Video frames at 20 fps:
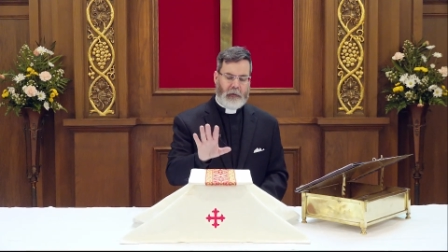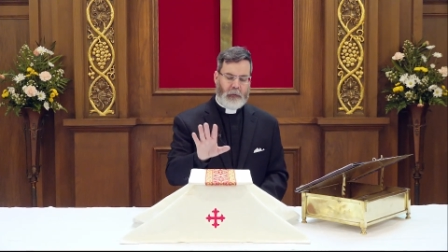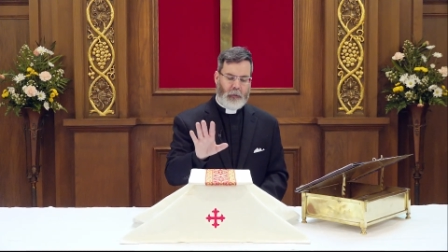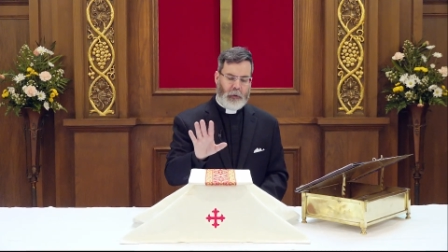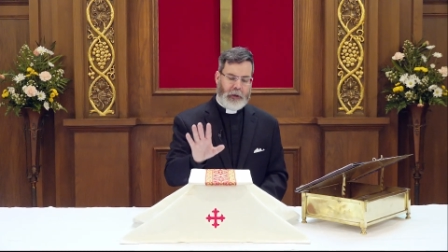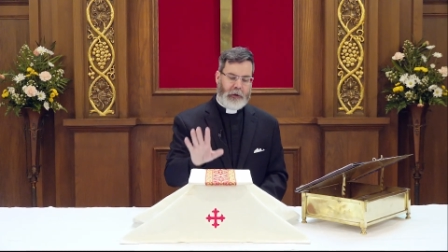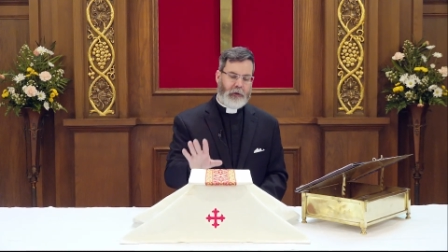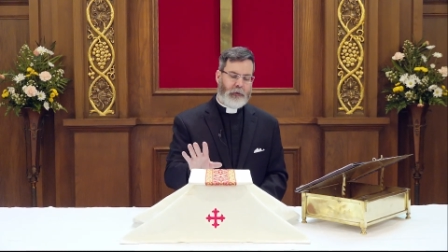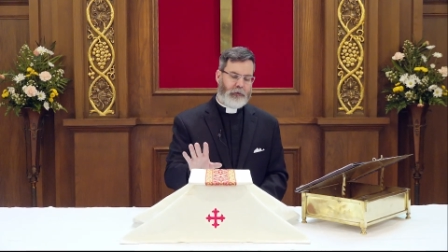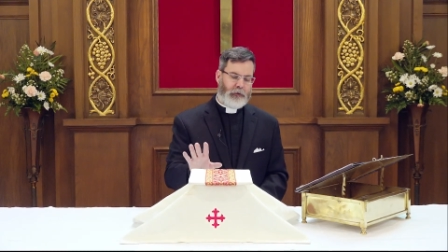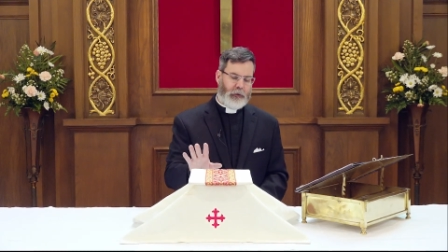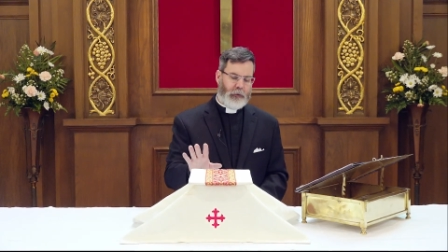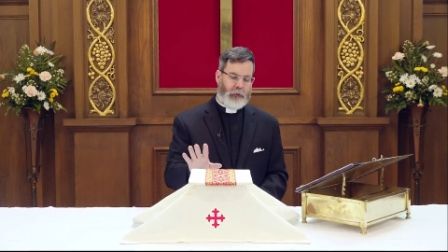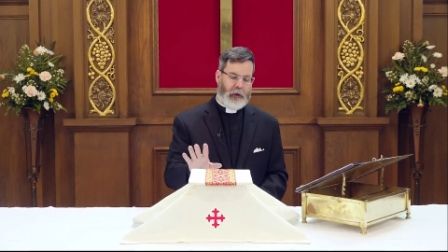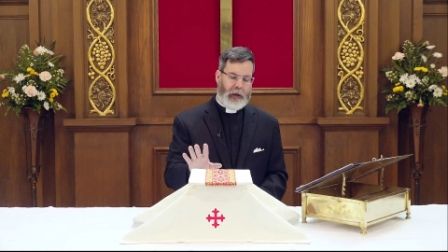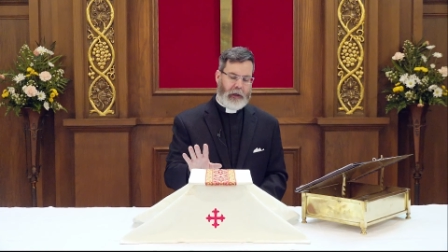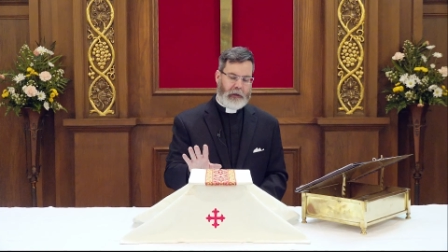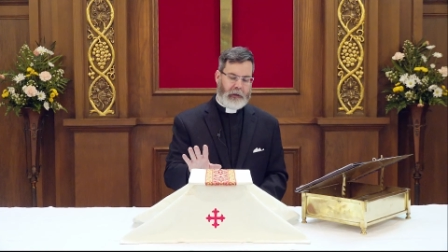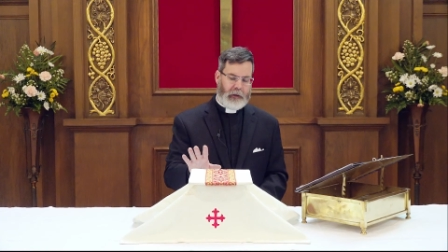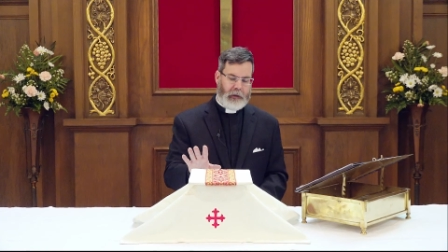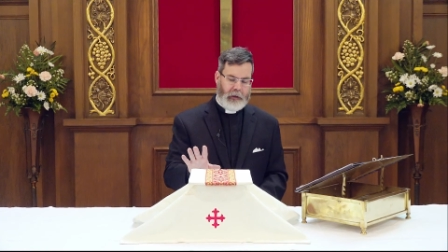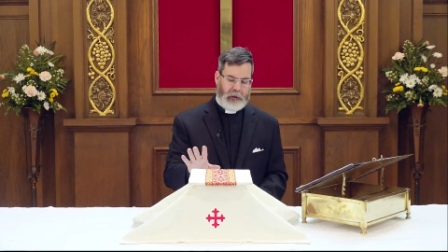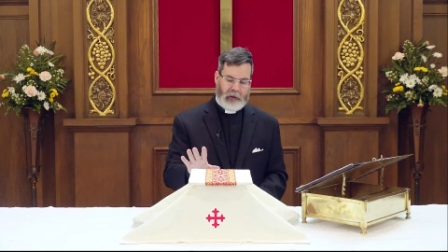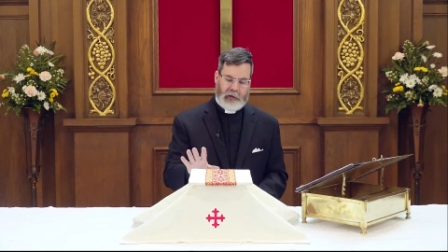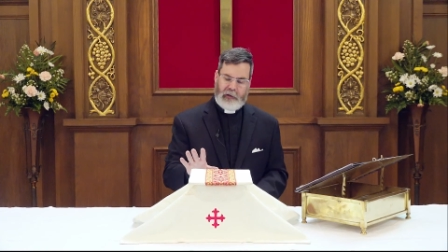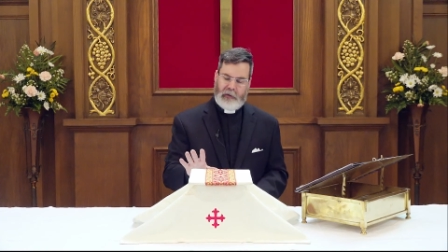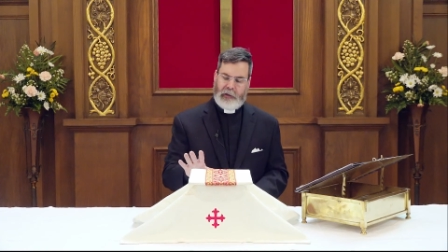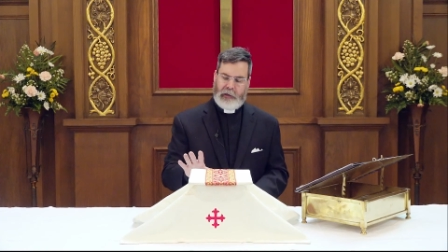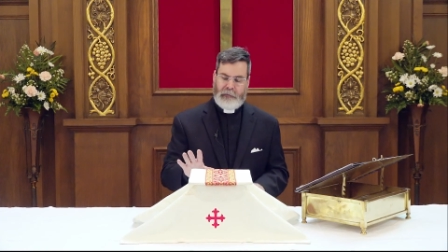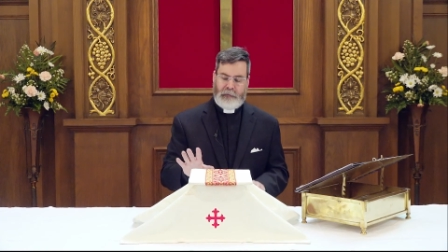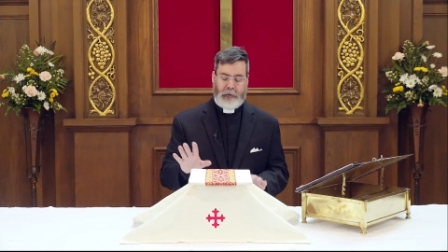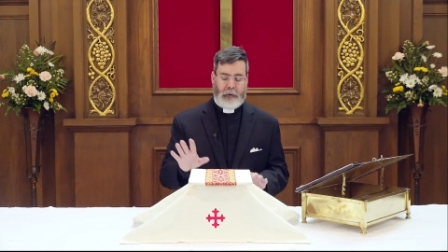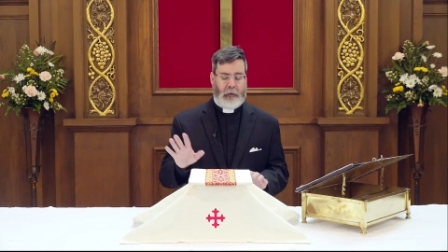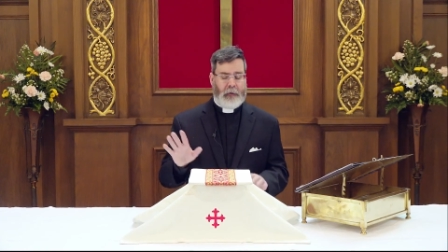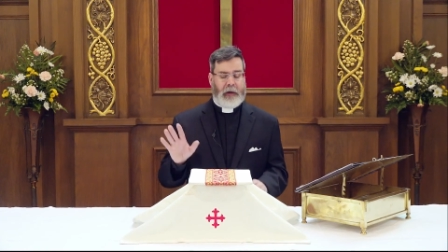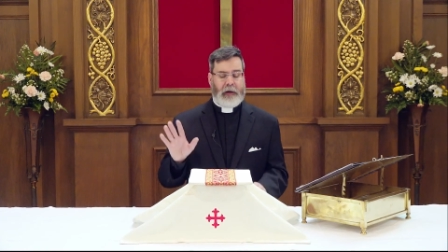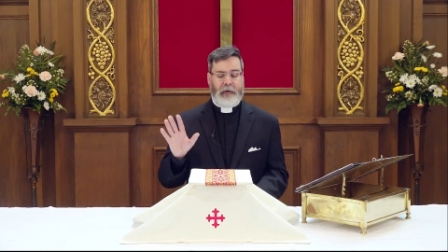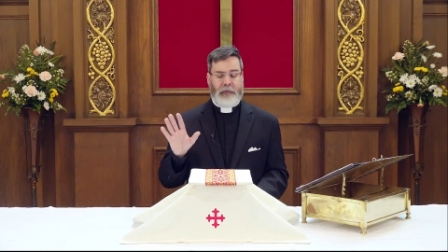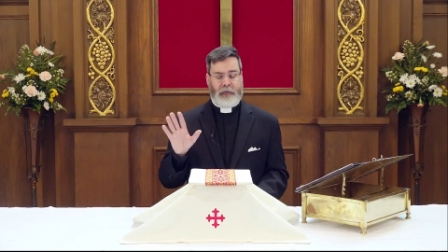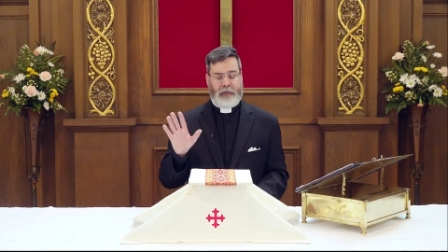We don't do that here, even though
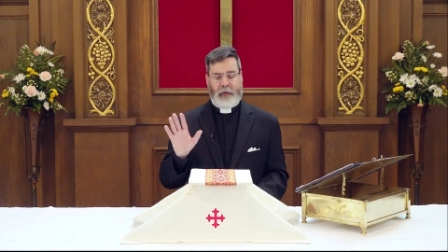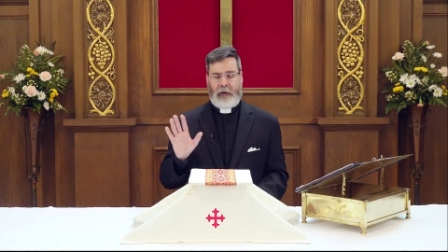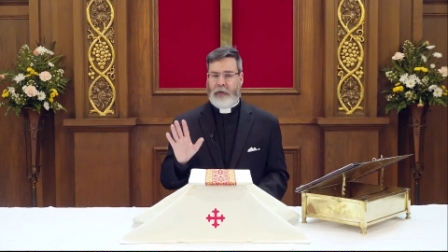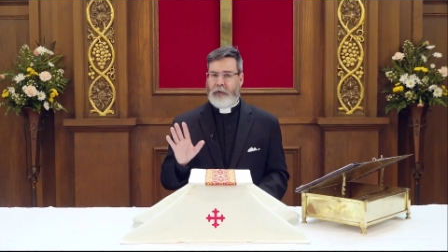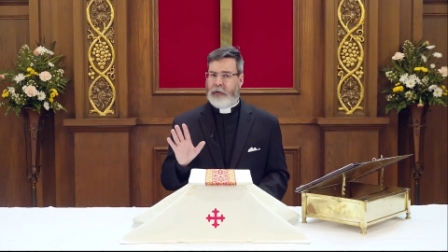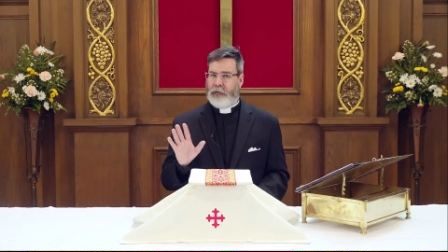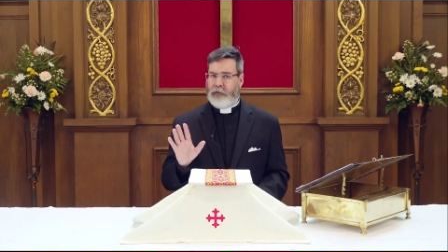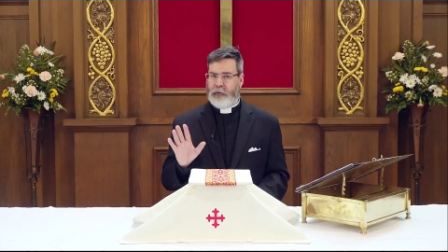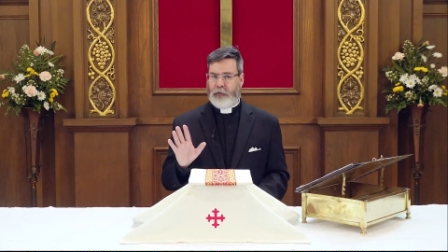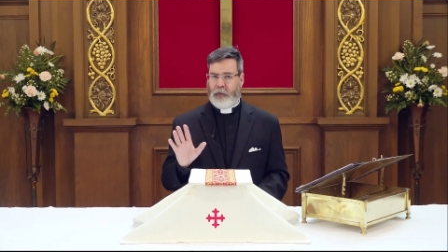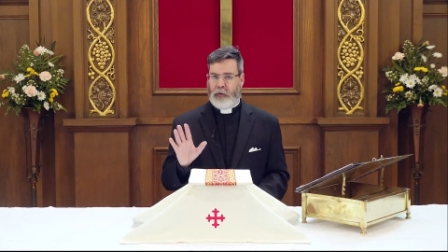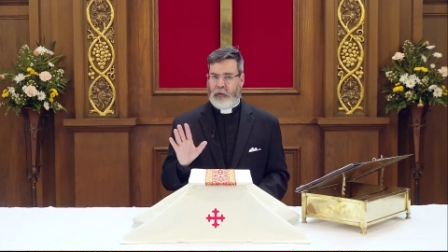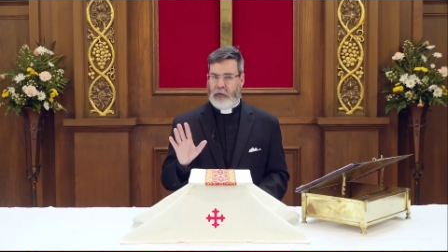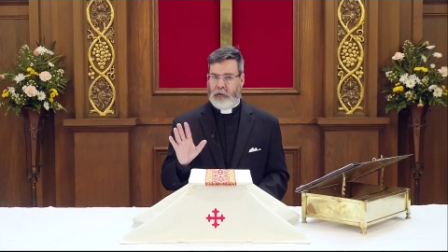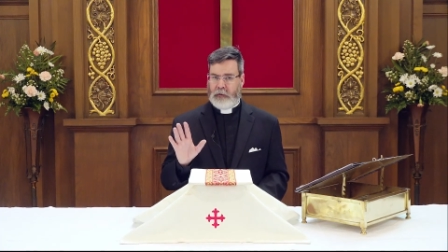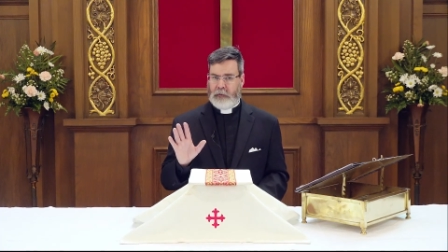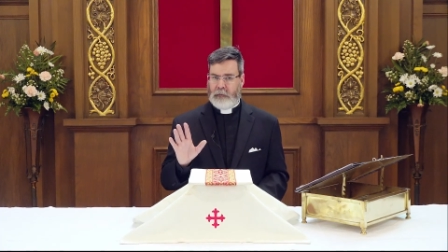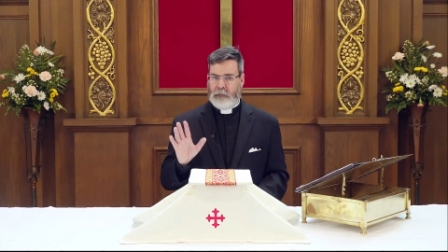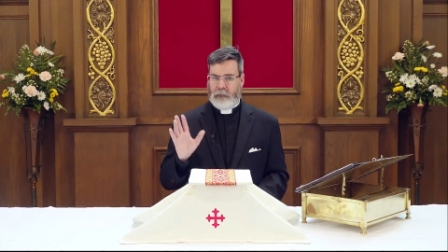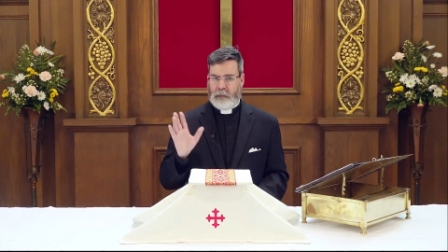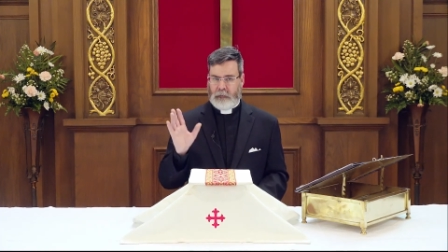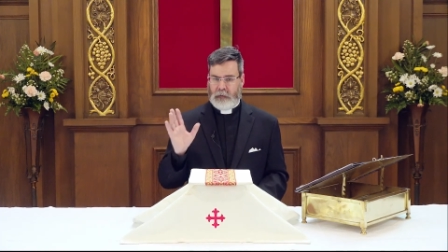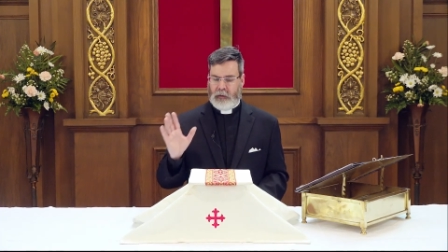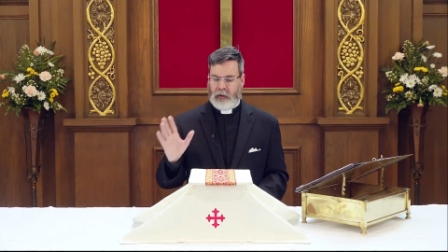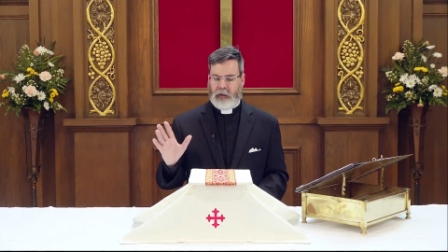that has very strong